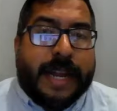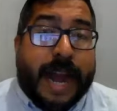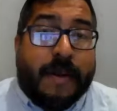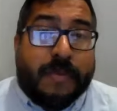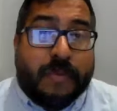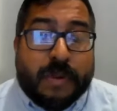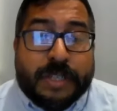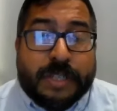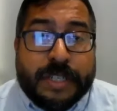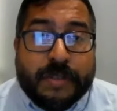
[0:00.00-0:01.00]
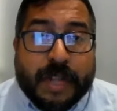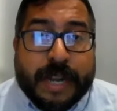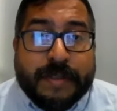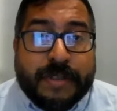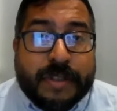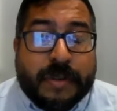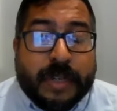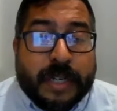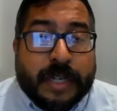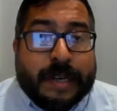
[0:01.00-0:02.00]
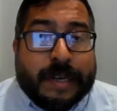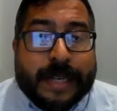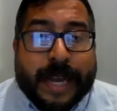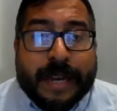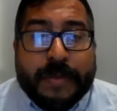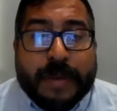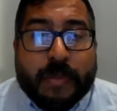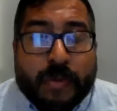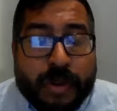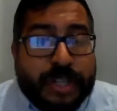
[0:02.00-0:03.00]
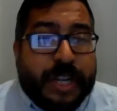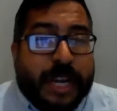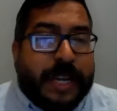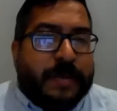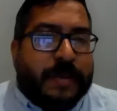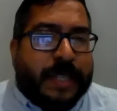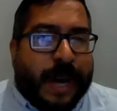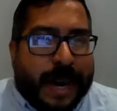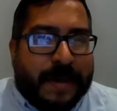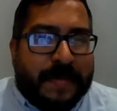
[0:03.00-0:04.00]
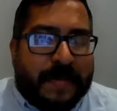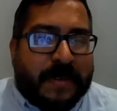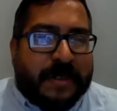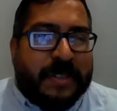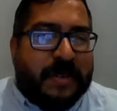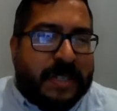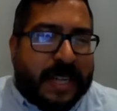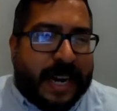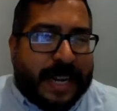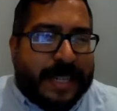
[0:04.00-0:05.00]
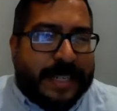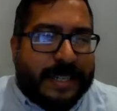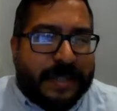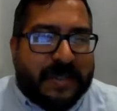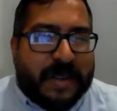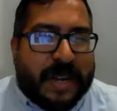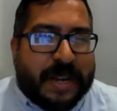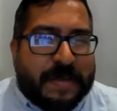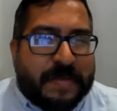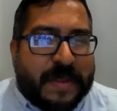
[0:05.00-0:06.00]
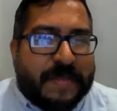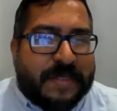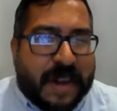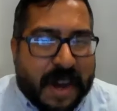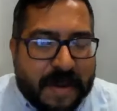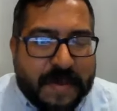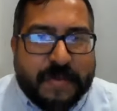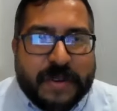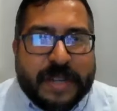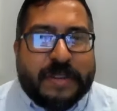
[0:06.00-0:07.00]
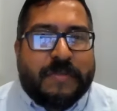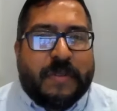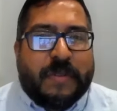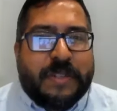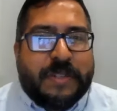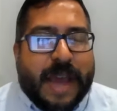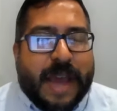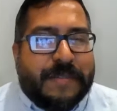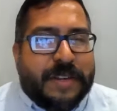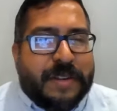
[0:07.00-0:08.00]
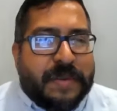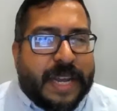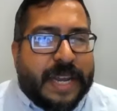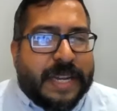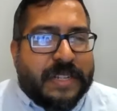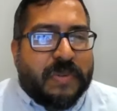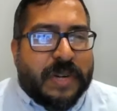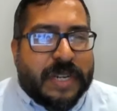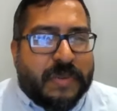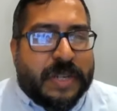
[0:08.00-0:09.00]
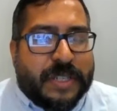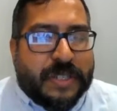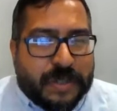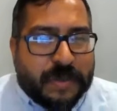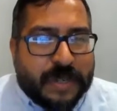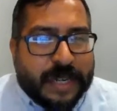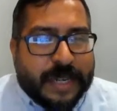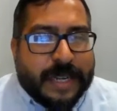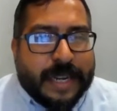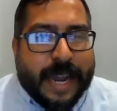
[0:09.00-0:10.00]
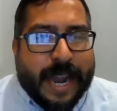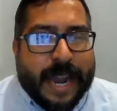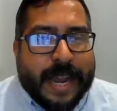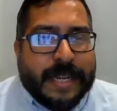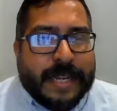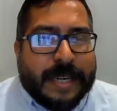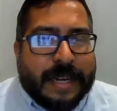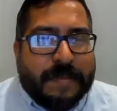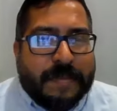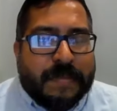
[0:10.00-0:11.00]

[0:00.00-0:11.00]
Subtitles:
of that and how it works in your life. So again, we appreciate your time. We're so excited that you have come, and we look forward to having you again in 2022. And